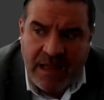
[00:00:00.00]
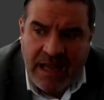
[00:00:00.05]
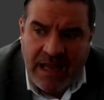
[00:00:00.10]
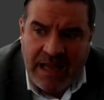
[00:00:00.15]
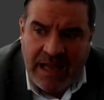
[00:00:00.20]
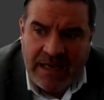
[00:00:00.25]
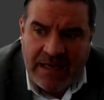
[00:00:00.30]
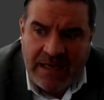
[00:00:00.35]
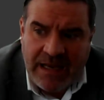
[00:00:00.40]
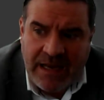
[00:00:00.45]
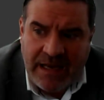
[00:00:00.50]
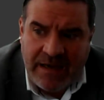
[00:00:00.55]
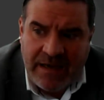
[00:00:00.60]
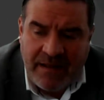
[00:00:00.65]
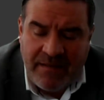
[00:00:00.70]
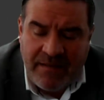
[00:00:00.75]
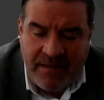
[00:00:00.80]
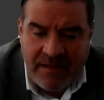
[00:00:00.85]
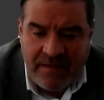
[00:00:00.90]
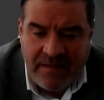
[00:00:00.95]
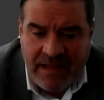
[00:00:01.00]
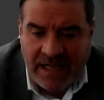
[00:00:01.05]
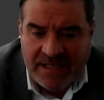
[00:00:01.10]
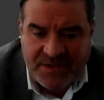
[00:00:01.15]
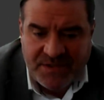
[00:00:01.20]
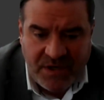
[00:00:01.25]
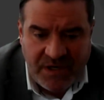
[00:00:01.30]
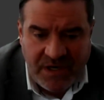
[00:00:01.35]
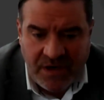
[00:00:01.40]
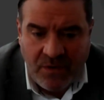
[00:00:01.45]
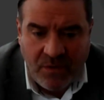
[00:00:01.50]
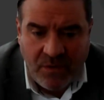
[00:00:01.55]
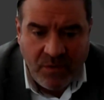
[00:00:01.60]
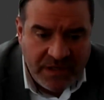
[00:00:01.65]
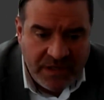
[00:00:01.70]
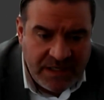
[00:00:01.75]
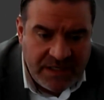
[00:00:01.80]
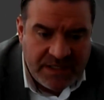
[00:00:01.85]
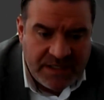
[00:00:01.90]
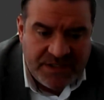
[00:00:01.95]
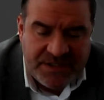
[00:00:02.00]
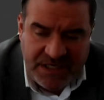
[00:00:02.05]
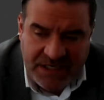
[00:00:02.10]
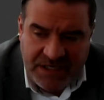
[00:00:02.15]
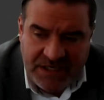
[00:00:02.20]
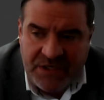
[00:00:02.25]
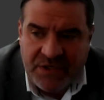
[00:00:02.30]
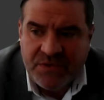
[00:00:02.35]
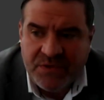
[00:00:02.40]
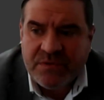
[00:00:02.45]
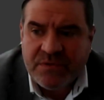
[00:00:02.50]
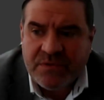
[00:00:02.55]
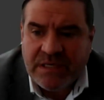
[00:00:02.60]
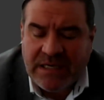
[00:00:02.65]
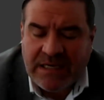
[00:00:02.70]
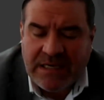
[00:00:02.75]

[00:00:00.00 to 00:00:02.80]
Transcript: And I think that's going to only continue